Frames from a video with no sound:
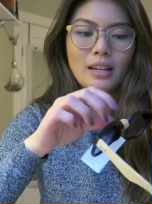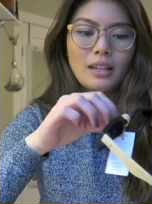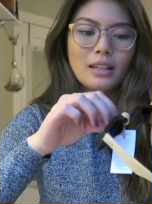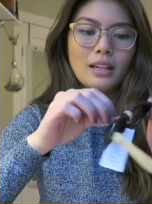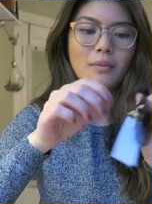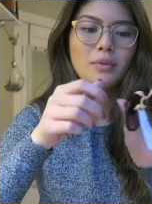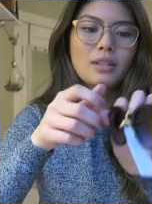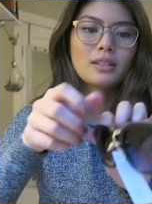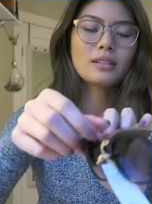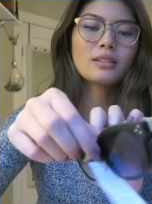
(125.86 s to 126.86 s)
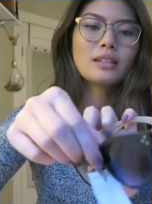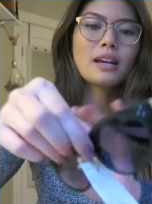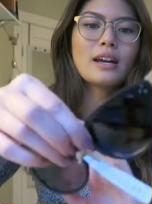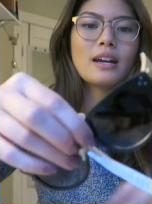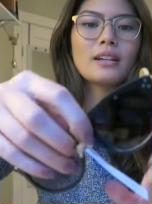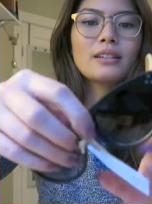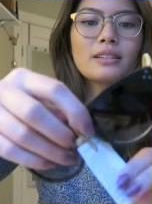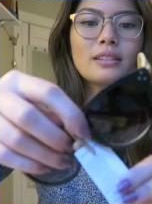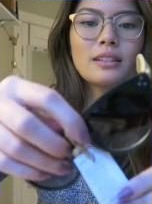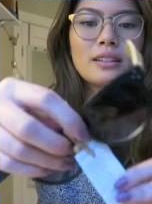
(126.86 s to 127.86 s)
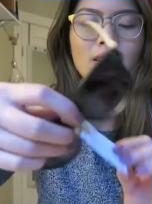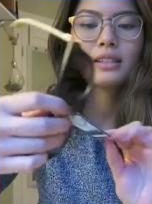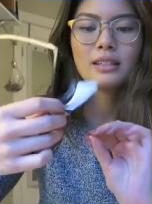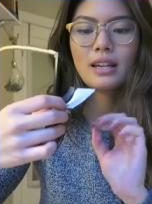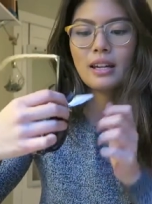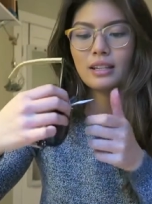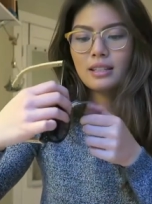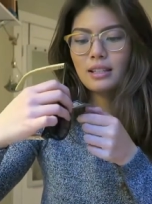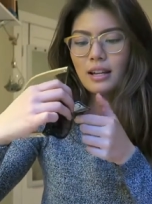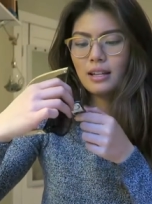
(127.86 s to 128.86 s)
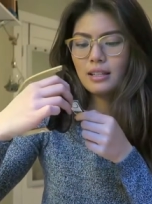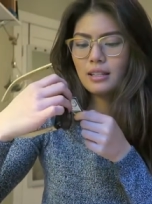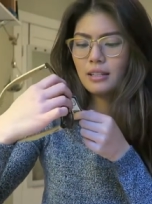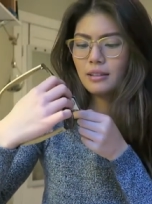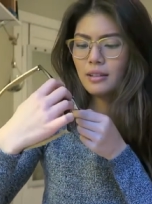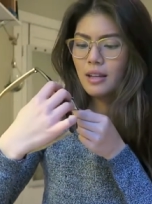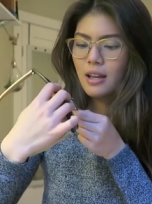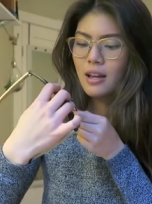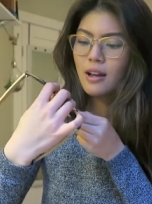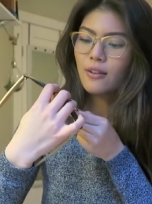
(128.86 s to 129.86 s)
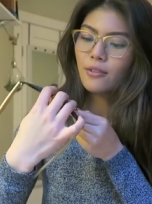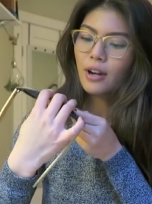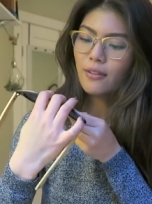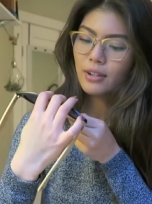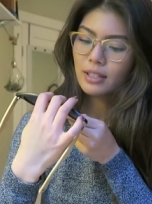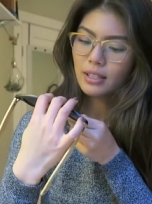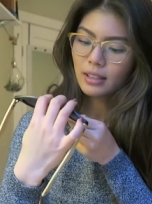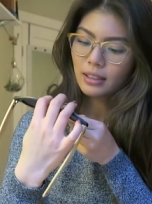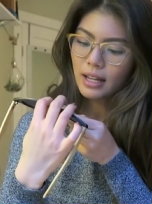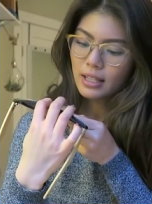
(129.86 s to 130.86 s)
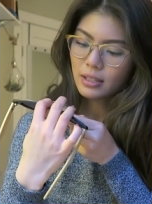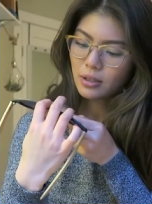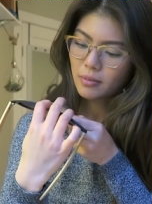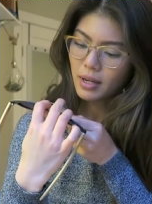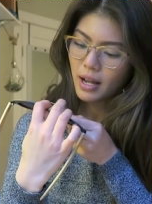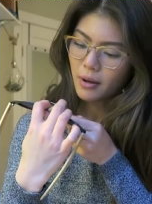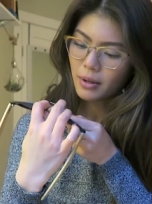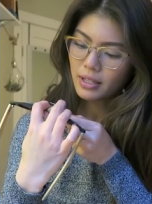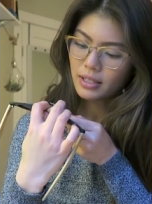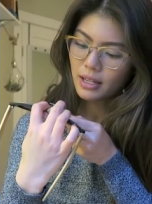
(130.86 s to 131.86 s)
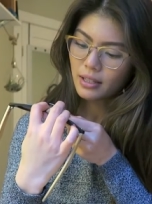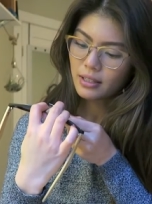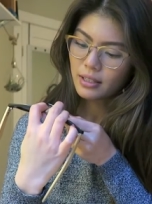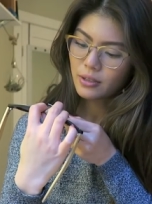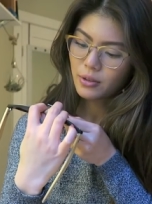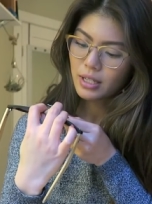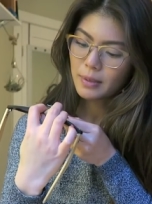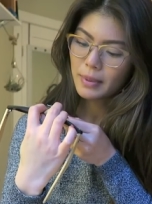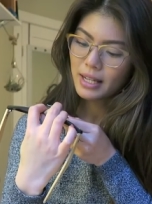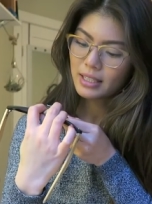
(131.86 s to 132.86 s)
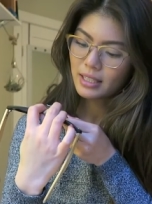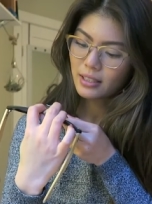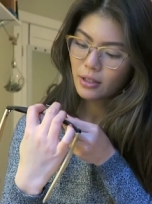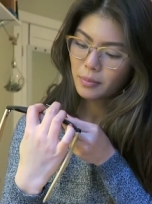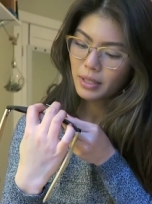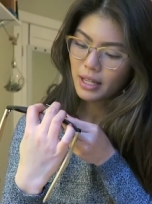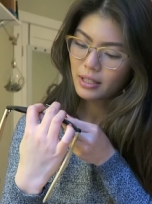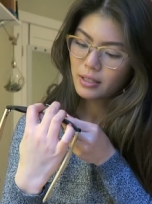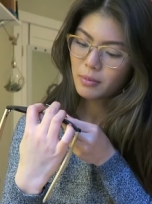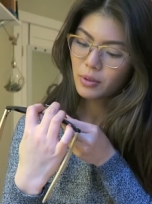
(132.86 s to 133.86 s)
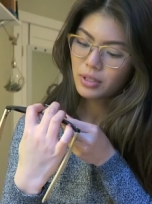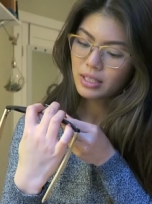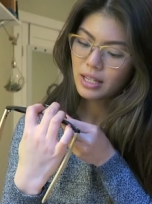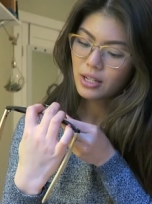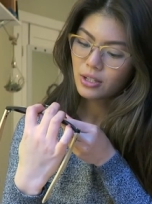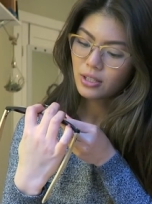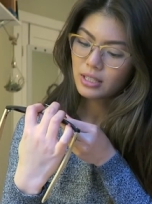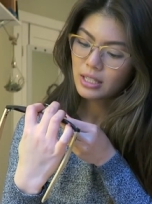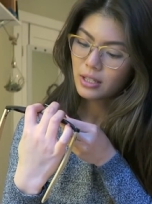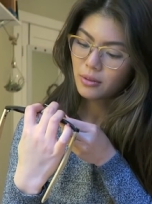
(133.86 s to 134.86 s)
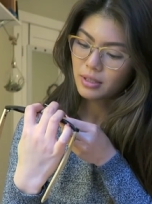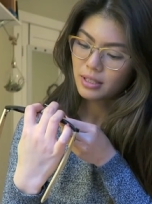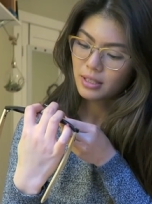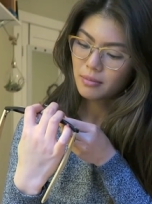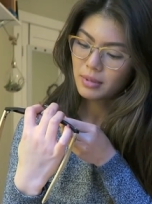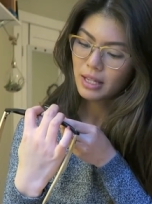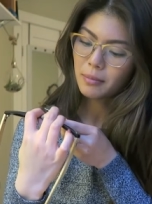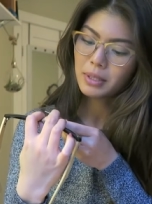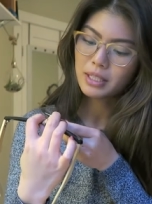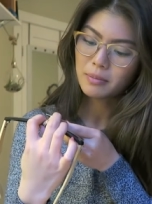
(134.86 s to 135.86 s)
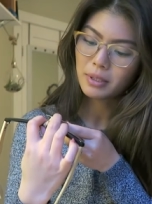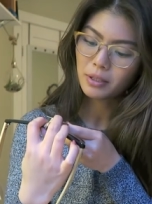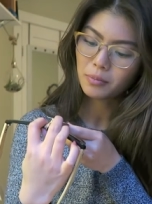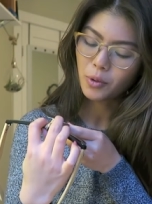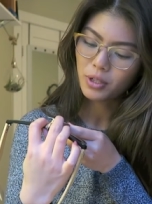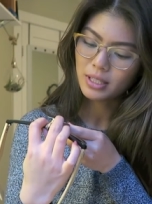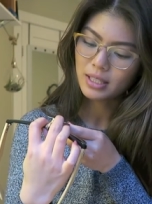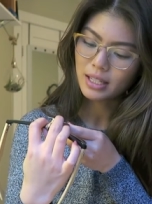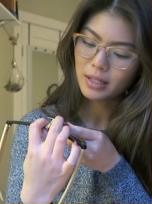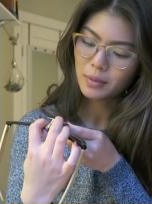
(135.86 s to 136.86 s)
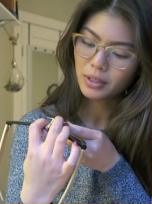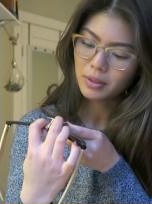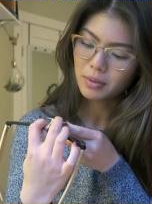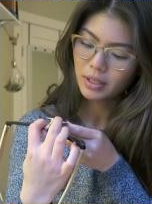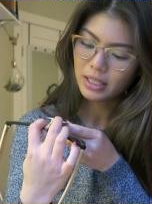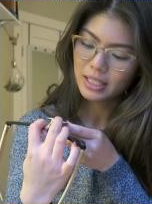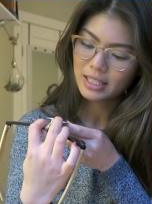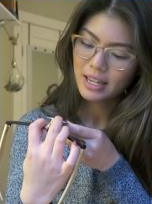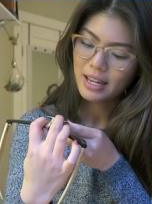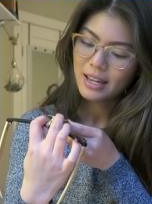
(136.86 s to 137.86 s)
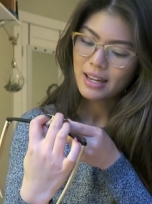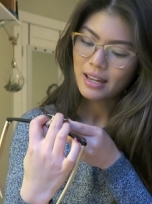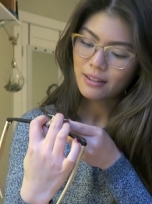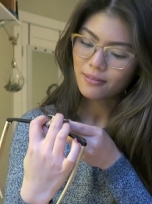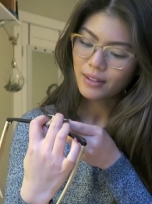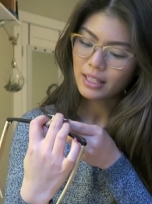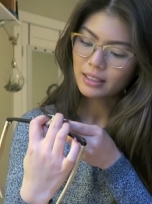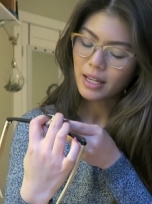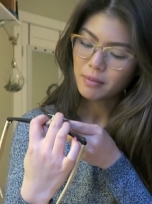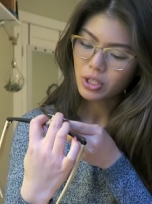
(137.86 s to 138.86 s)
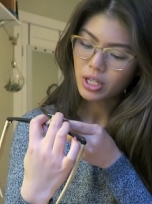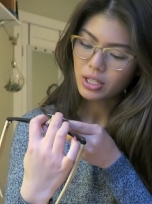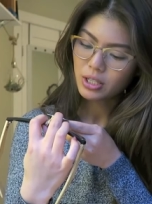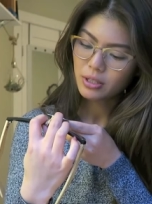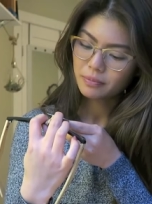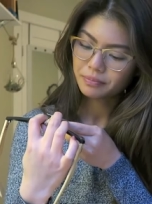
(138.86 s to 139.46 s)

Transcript: And they come with this little tag, and this tag says, For every sunglass Kuma Eyewear sells, a tree is planted in our planet's most endangered ecosystems, helping to build more sustainable communities and fight climate change.